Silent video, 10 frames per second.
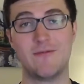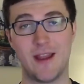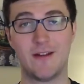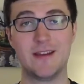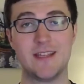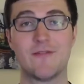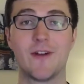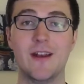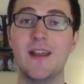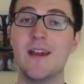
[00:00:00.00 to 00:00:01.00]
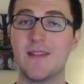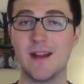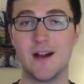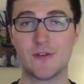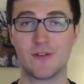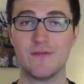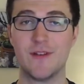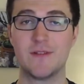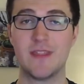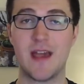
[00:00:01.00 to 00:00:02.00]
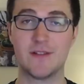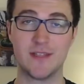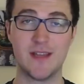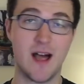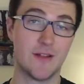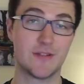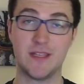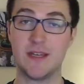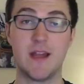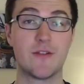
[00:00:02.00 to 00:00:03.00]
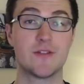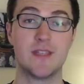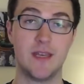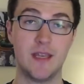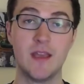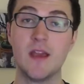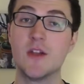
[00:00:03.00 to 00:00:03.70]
very different than $150,000 in another city.